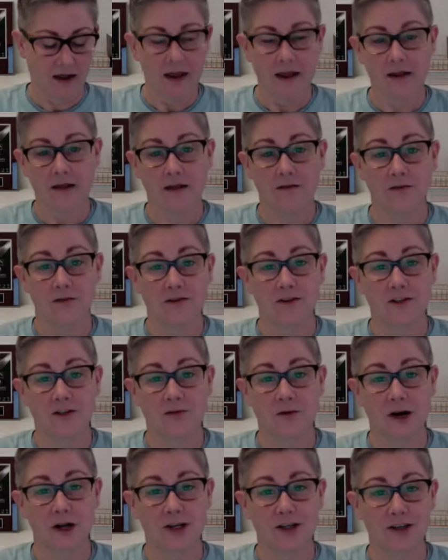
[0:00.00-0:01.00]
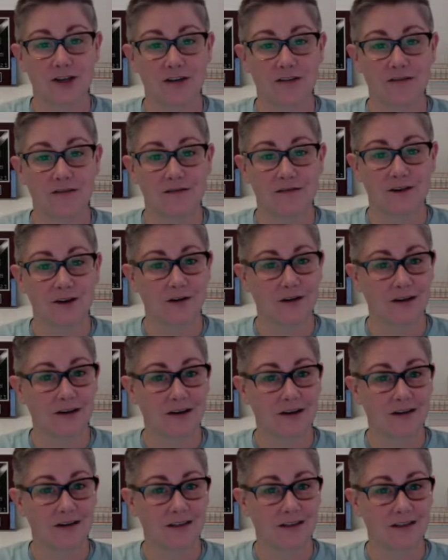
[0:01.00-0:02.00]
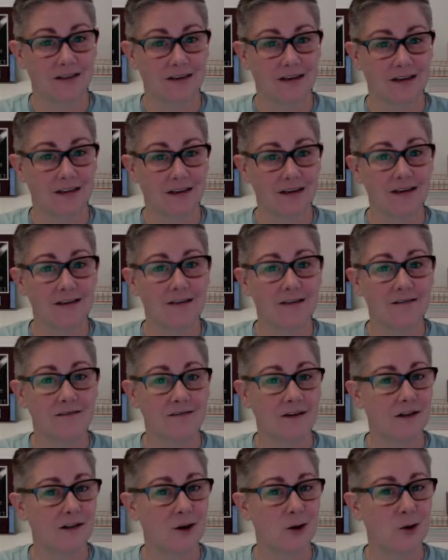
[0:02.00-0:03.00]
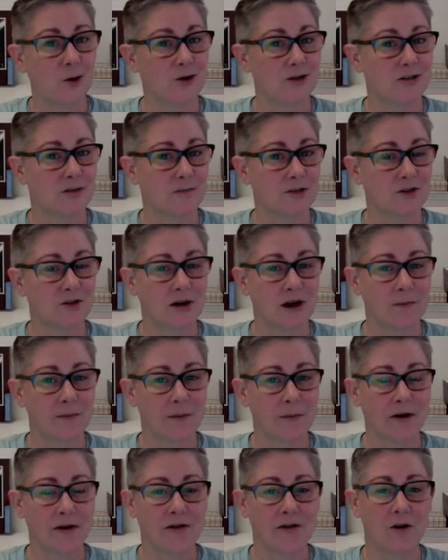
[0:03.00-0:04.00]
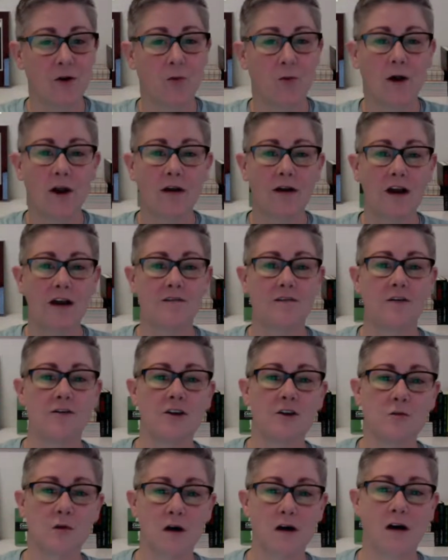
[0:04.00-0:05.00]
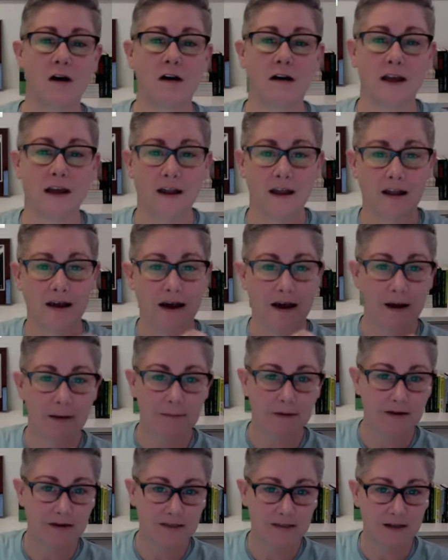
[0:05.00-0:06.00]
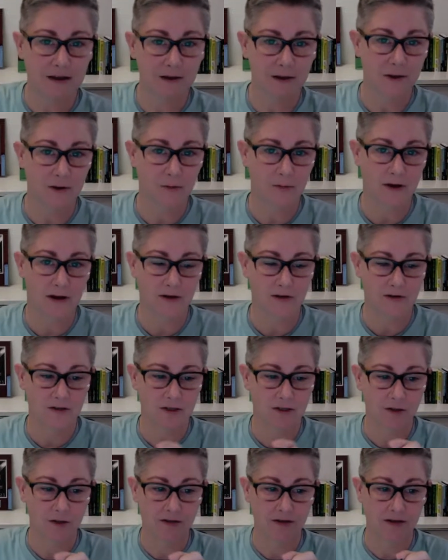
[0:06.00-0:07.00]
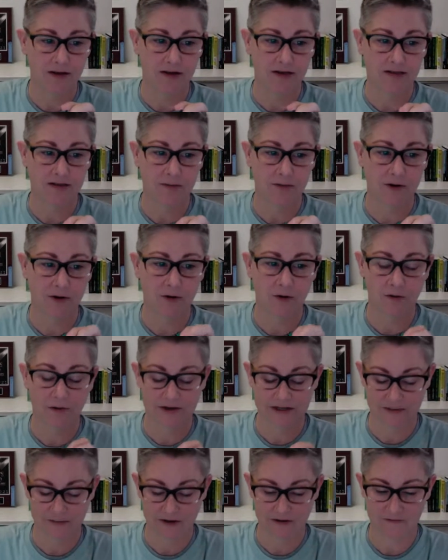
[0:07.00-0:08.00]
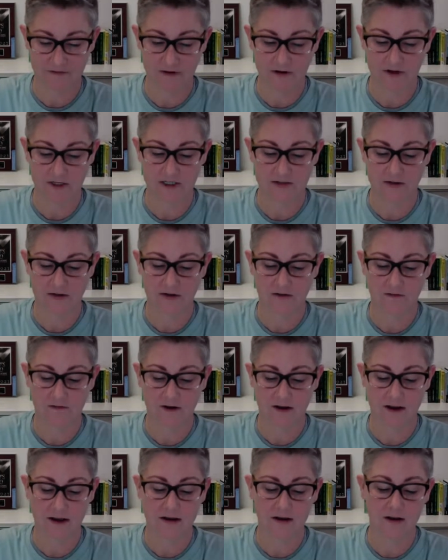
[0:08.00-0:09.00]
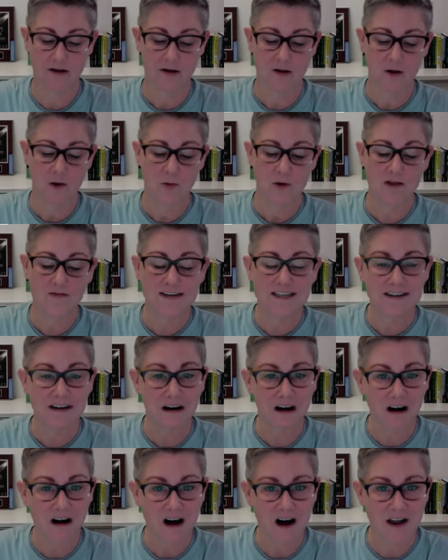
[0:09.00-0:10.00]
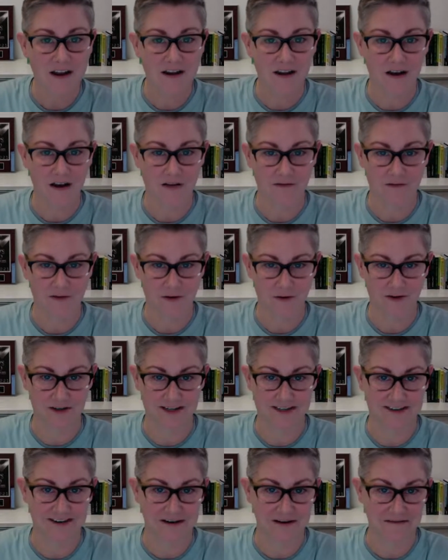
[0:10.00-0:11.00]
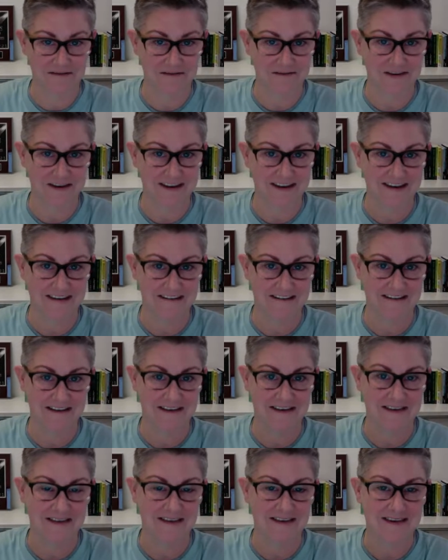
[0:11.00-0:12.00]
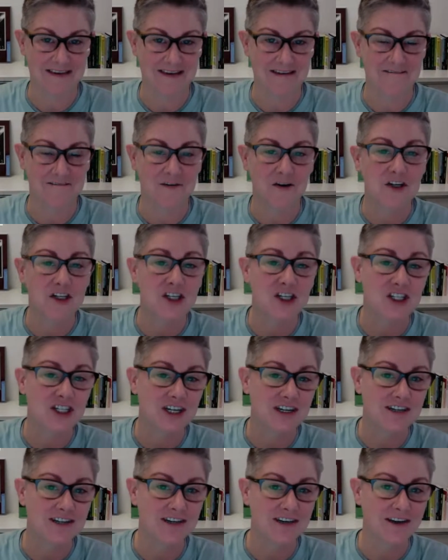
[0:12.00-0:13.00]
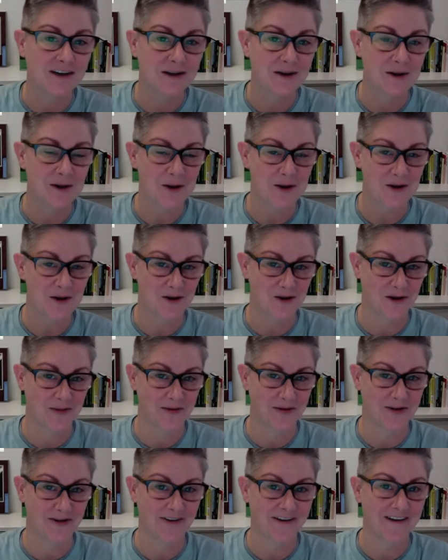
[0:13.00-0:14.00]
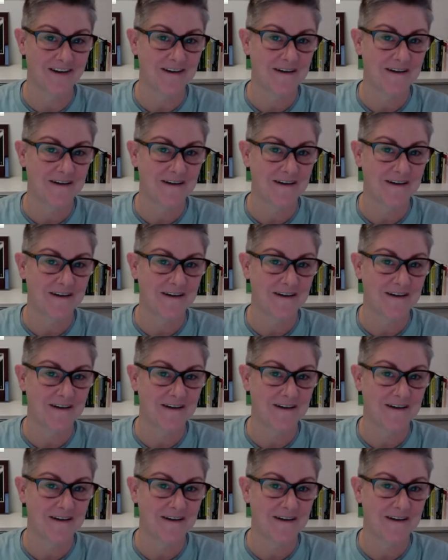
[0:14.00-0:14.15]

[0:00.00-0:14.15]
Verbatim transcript: hey, if you're still watching, go ahead and hit that like, follow, or subscribe button wherever you are. And I'm going to tell you about two things. I'm going to hold this in my finger so I don't forget. We have a ton of new stuff in the Virginia NORML